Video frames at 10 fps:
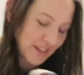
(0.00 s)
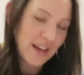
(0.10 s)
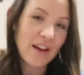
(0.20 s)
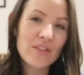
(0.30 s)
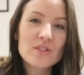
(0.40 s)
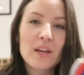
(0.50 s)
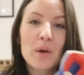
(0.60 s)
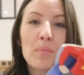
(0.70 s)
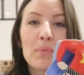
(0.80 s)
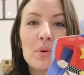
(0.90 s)
Yeah, there's
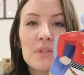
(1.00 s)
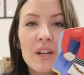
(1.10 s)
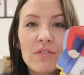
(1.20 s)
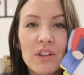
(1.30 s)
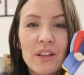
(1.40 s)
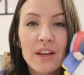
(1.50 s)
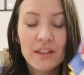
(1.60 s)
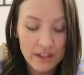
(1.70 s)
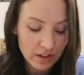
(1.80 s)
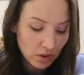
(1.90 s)
like boots and everything
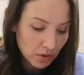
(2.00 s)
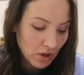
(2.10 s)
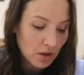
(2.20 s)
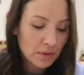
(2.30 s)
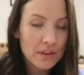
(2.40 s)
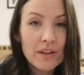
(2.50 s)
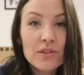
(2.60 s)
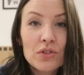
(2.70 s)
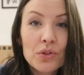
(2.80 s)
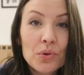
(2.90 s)
that go along with
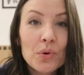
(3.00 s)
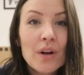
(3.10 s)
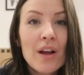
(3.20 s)
it too.